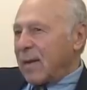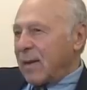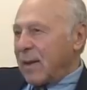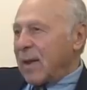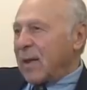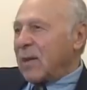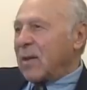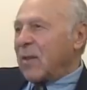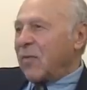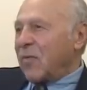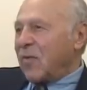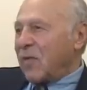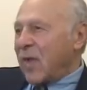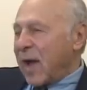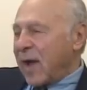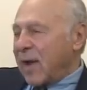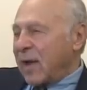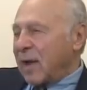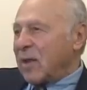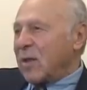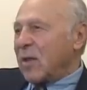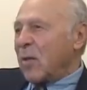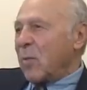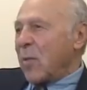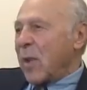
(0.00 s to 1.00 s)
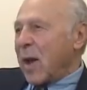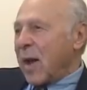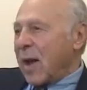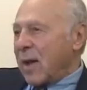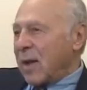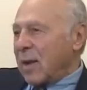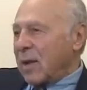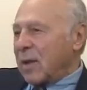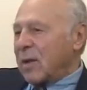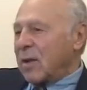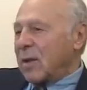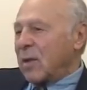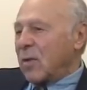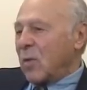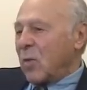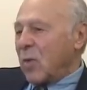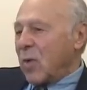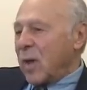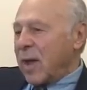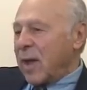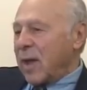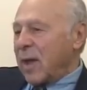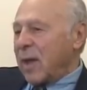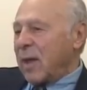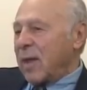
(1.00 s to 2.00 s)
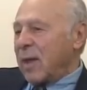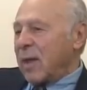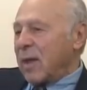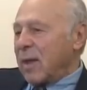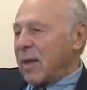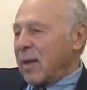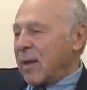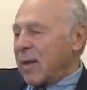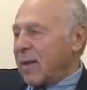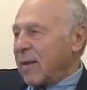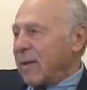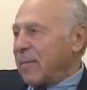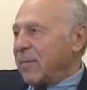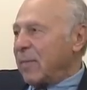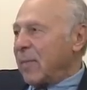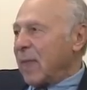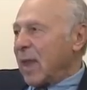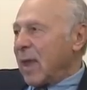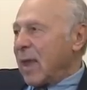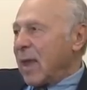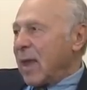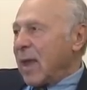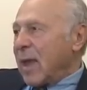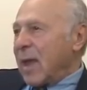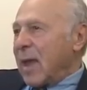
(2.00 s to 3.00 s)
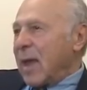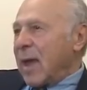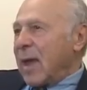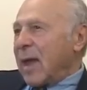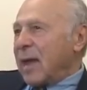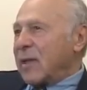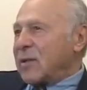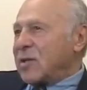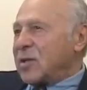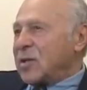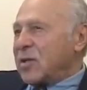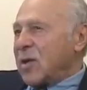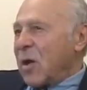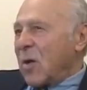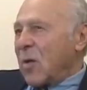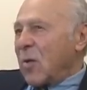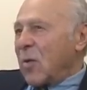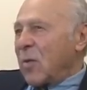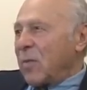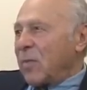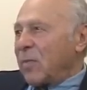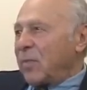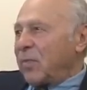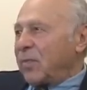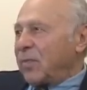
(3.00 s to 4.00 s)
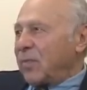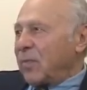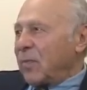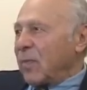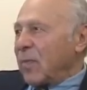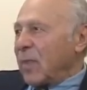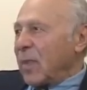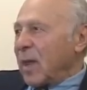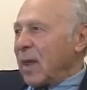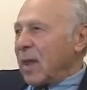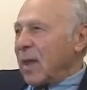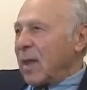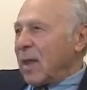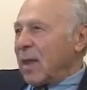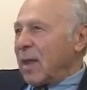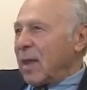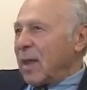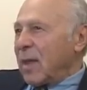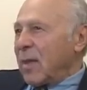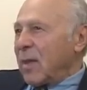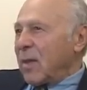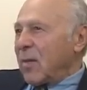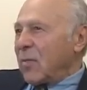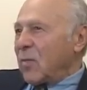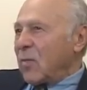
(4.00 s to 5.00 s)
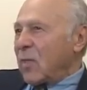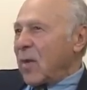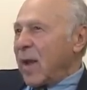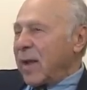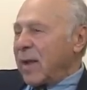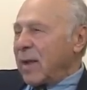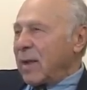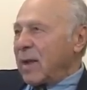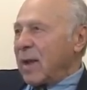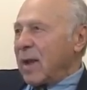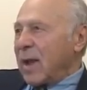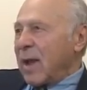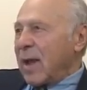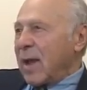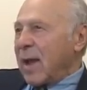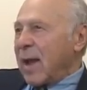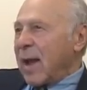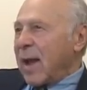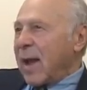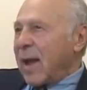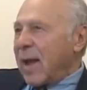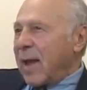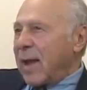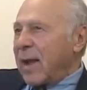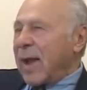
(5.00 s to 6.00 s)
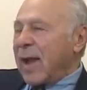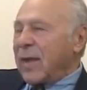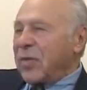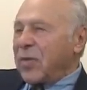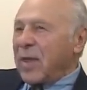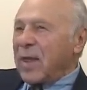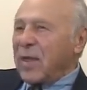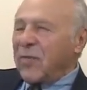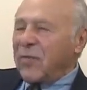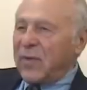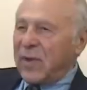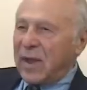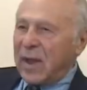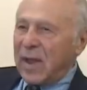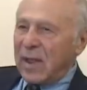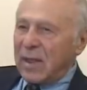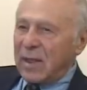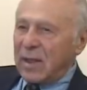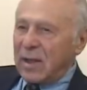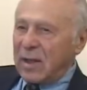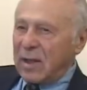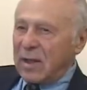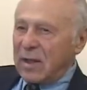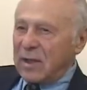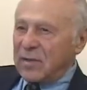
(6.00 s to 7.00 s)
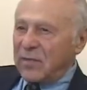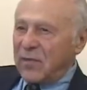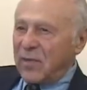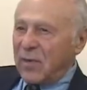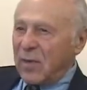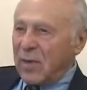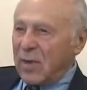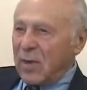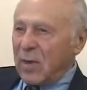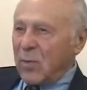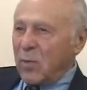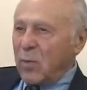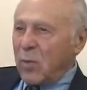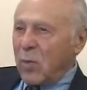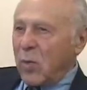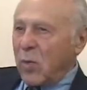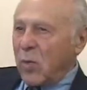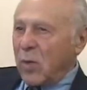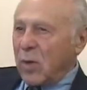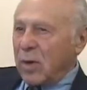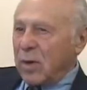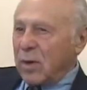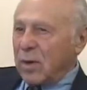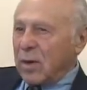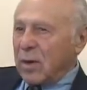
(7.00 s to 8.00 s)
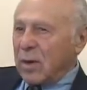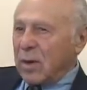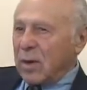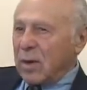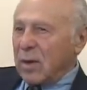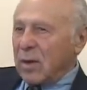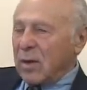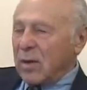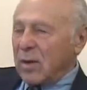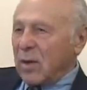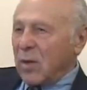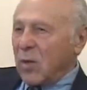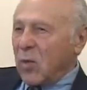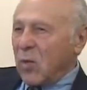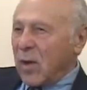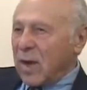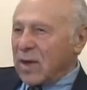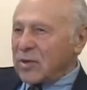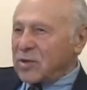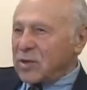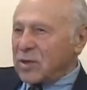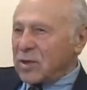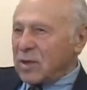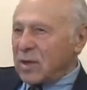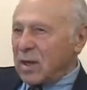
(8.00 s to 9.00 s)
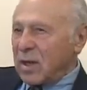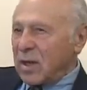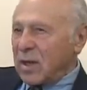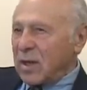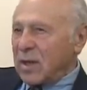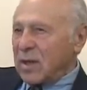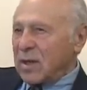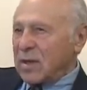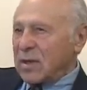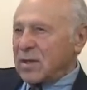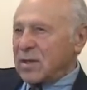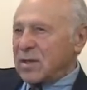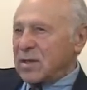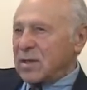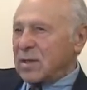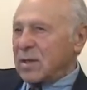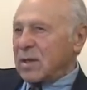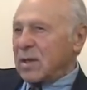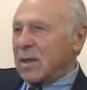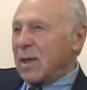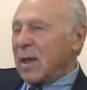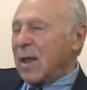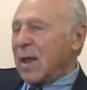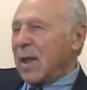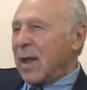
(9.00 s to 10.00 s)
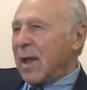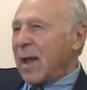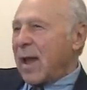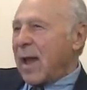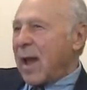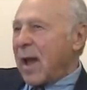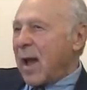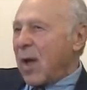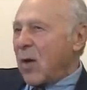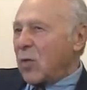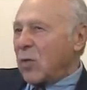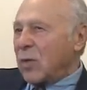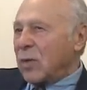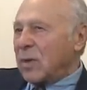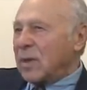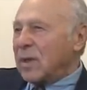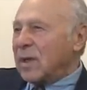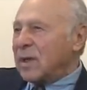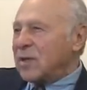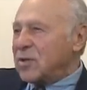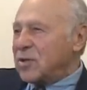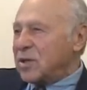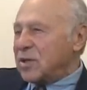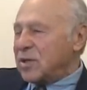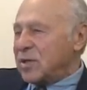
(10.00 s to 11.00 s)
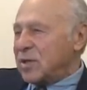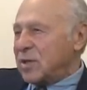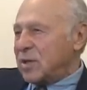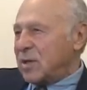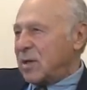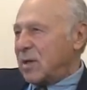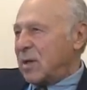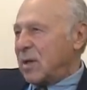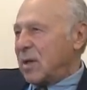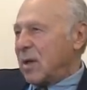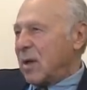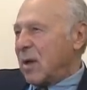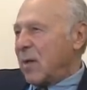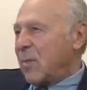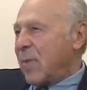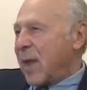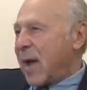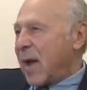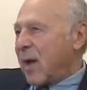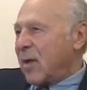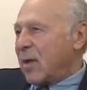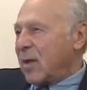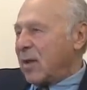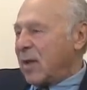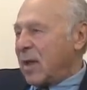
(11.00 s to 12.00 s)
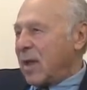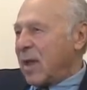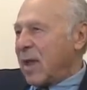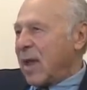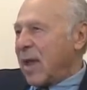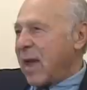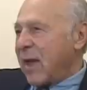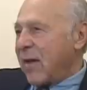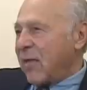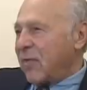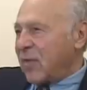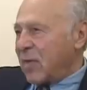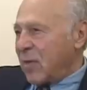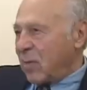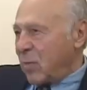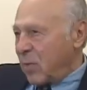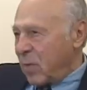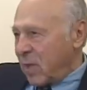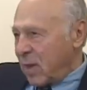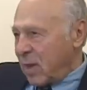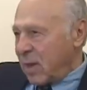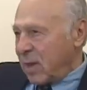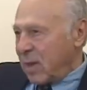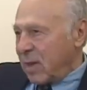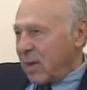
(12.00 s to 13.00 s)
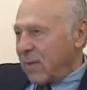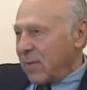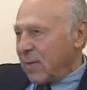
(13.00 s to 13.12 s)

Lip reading: And defining the model in a way. And so, and I think fidelity is very important. The question is, how religious about it do you have to be?